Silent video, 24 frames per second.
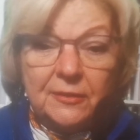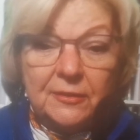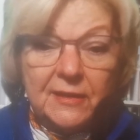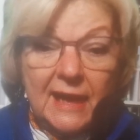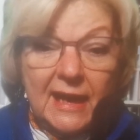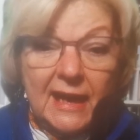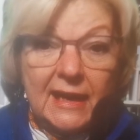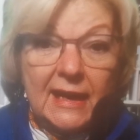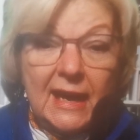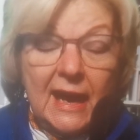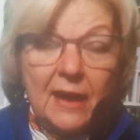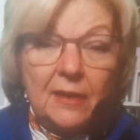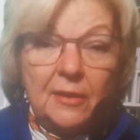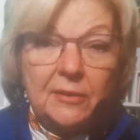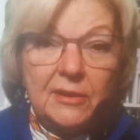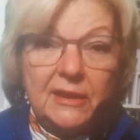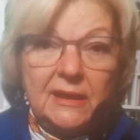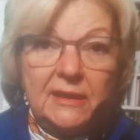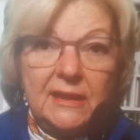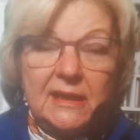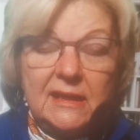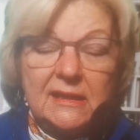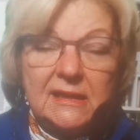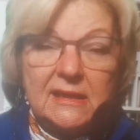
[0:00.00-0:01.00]
figured that
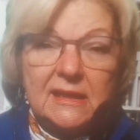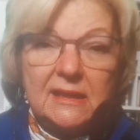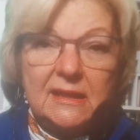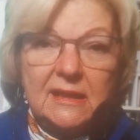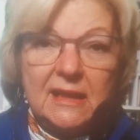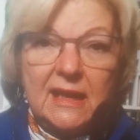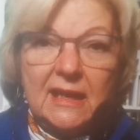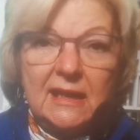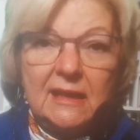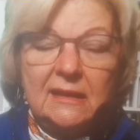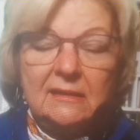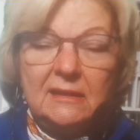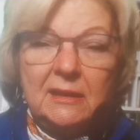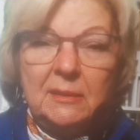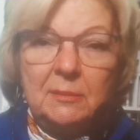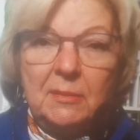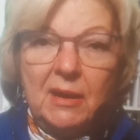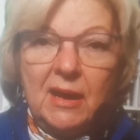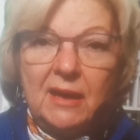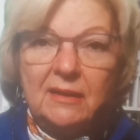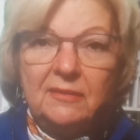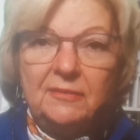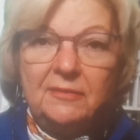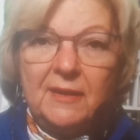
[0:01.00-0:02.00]
out, and they synthetically
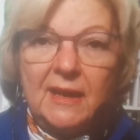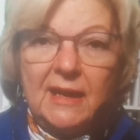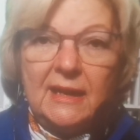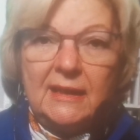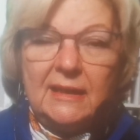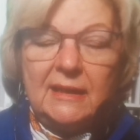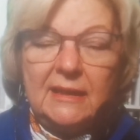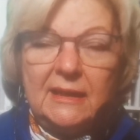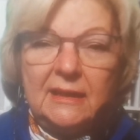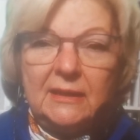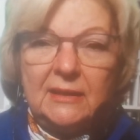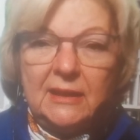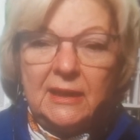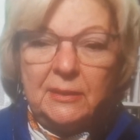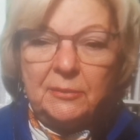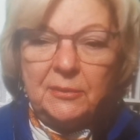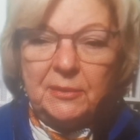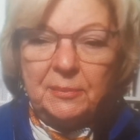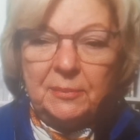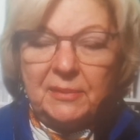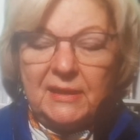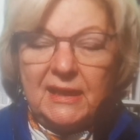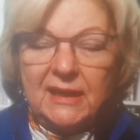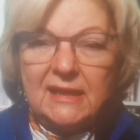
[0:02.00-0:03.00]
modified it, and they
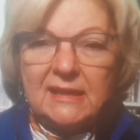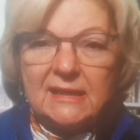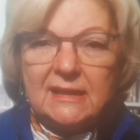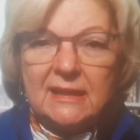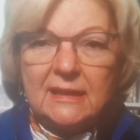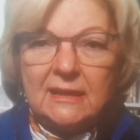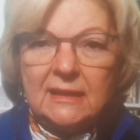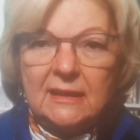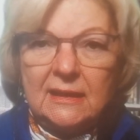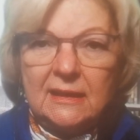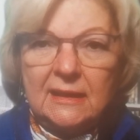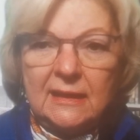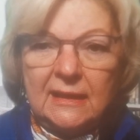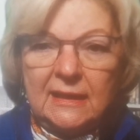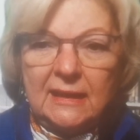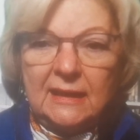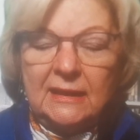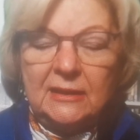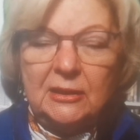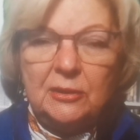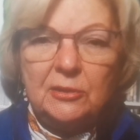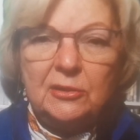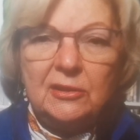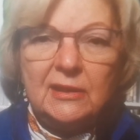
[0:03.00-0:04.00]
replaced
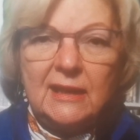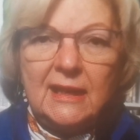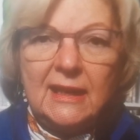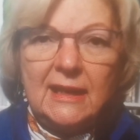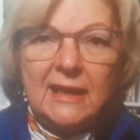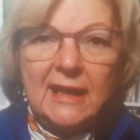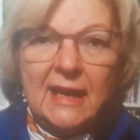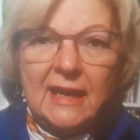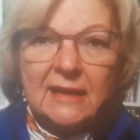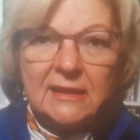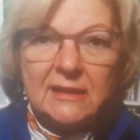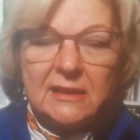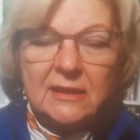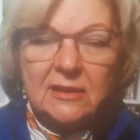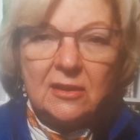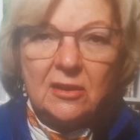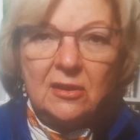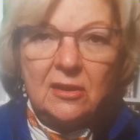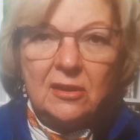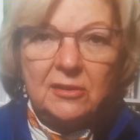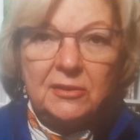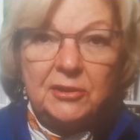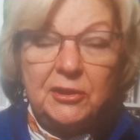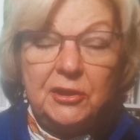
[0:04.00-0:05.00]
a nucleic acid
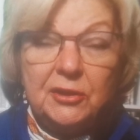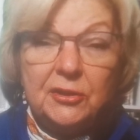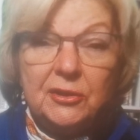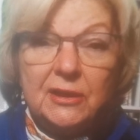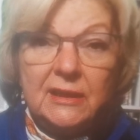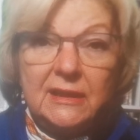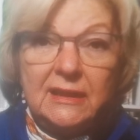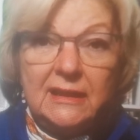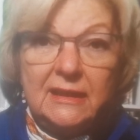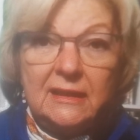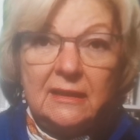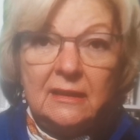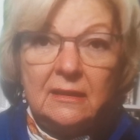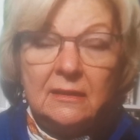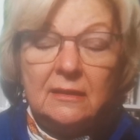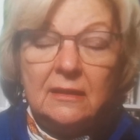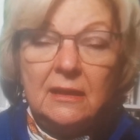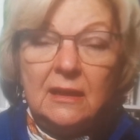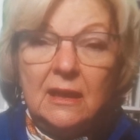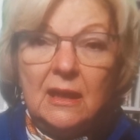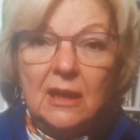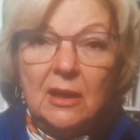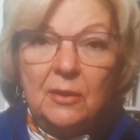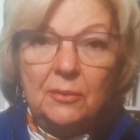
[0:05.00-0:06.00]
called uridil
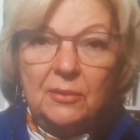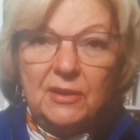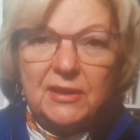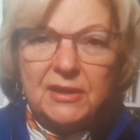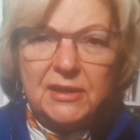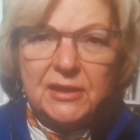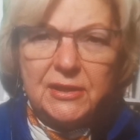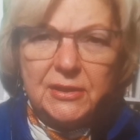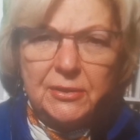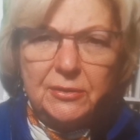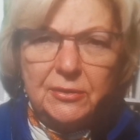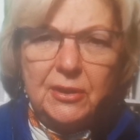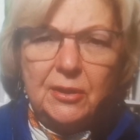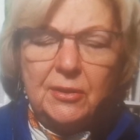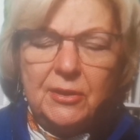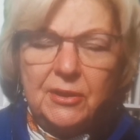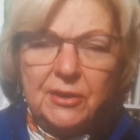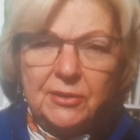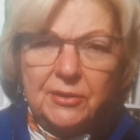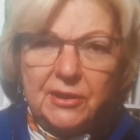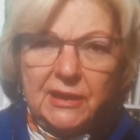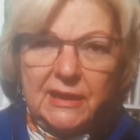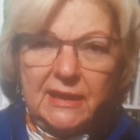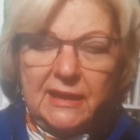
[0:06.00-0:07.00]
with
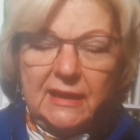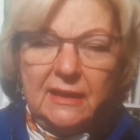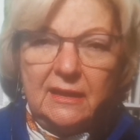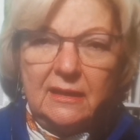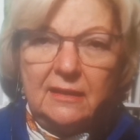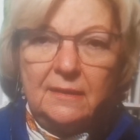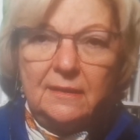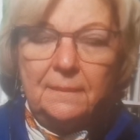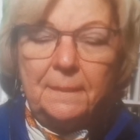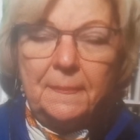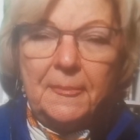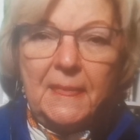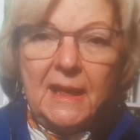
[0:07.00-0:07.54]
pseudouridil.